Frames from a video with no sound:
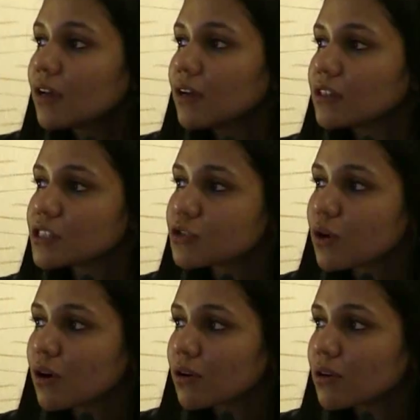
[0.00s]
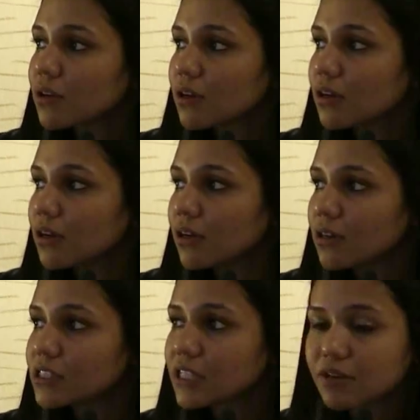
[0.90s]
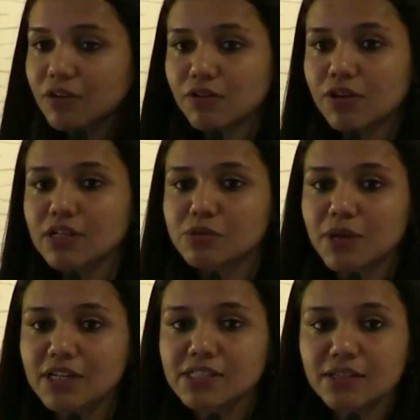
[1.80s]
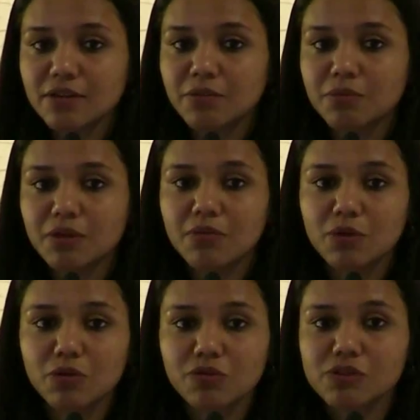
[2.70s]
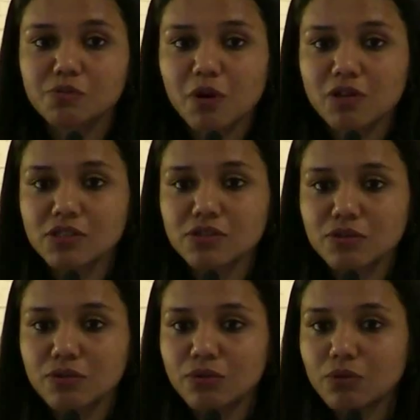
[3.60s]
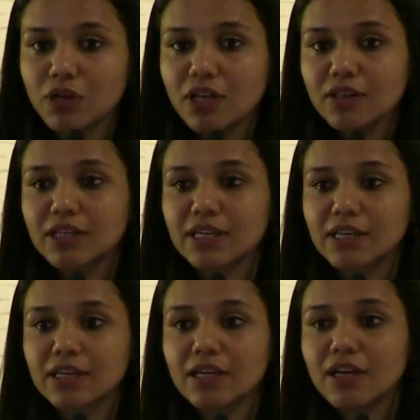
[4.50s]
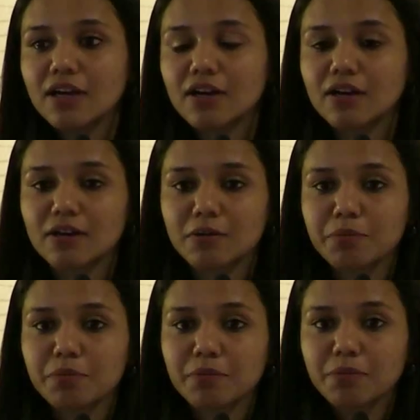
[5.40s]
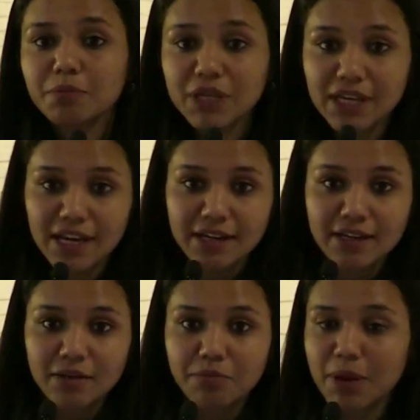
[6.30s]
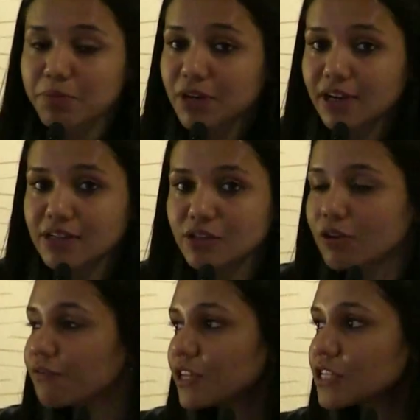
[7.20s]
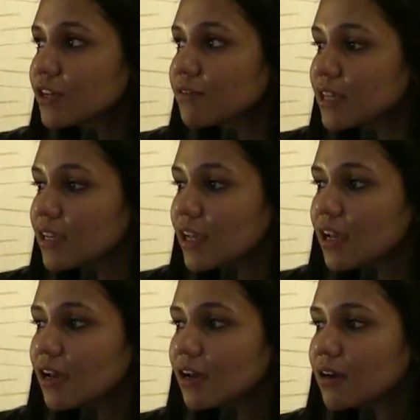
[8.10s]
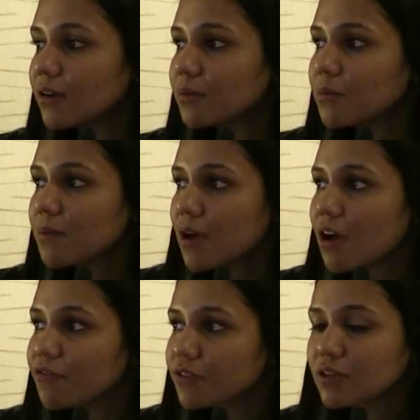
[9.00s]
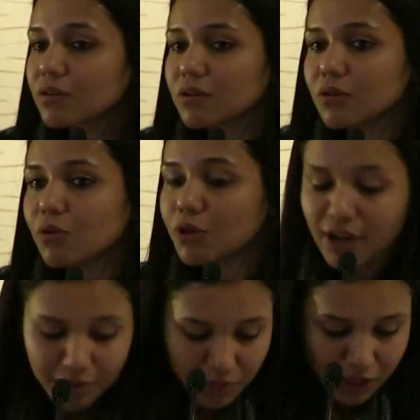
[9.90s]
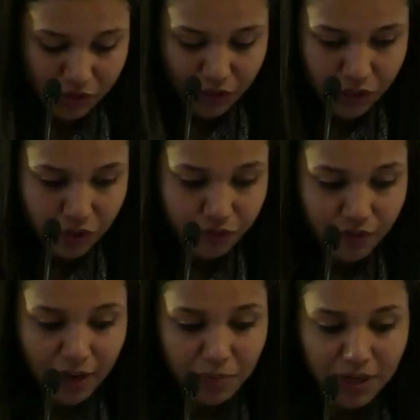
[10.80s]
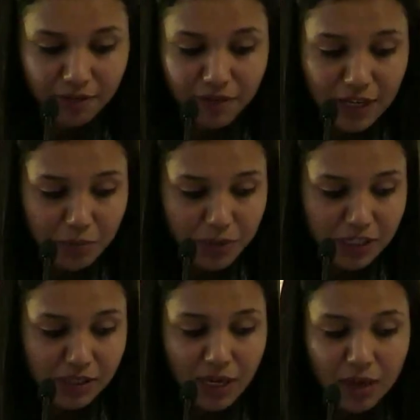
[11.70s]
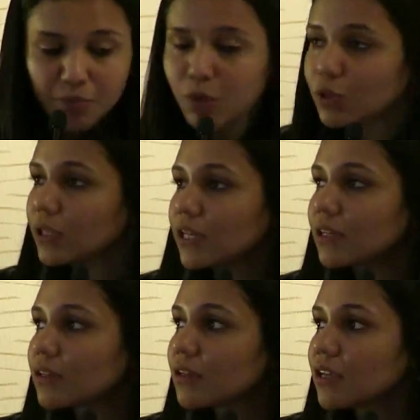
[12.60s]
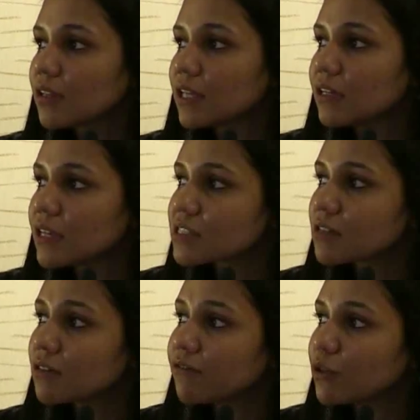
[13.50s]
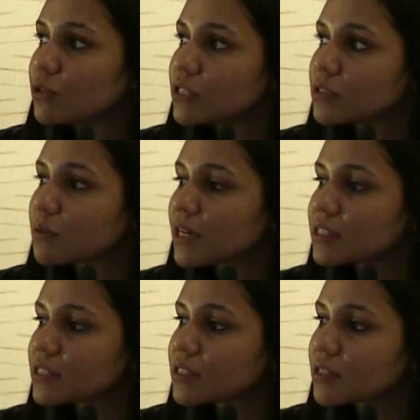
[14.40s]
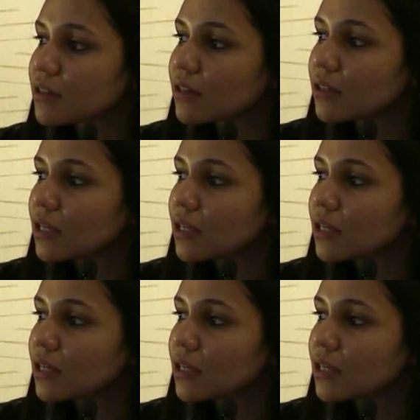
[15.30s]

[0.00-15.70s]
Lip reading: strong secretory as well as serum immune response to the P18 peptides of HIV after oral administration of chimeric VLPs, both in the intestinal fluids as well as the sera.